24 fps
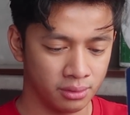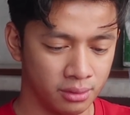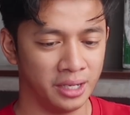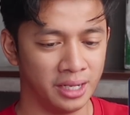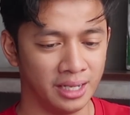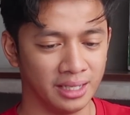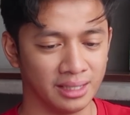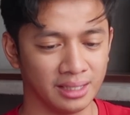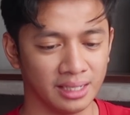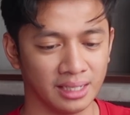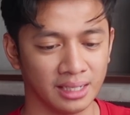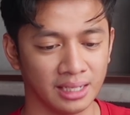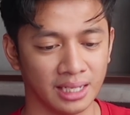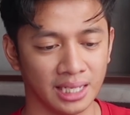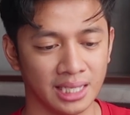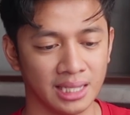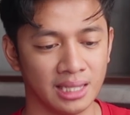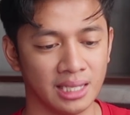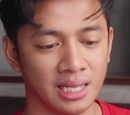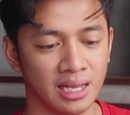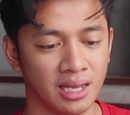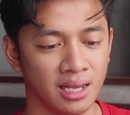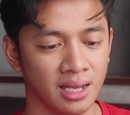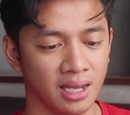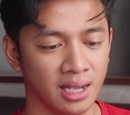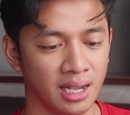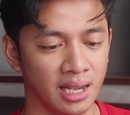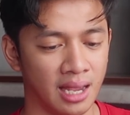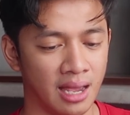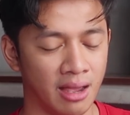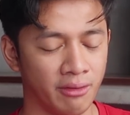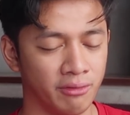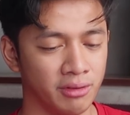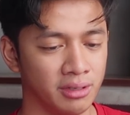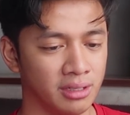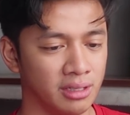Wait, ang ganda.
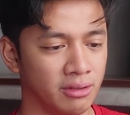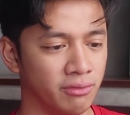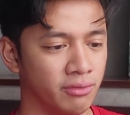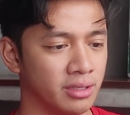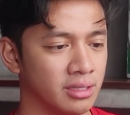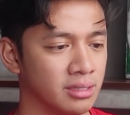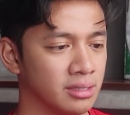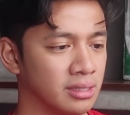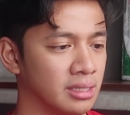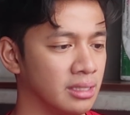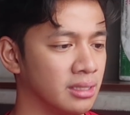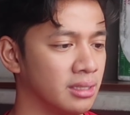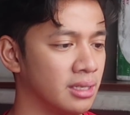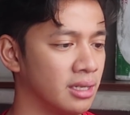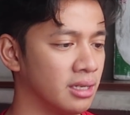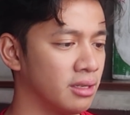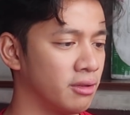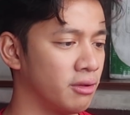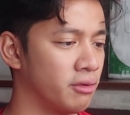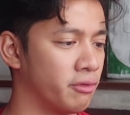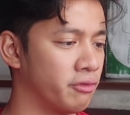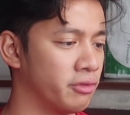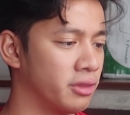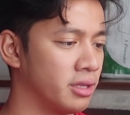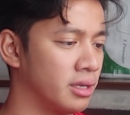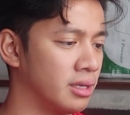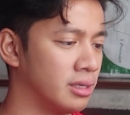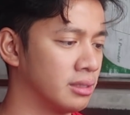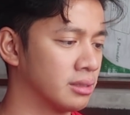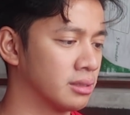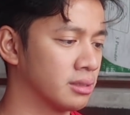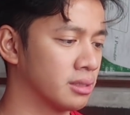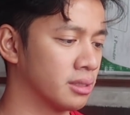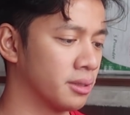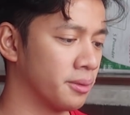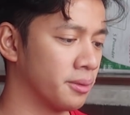I haven't even seen any of these.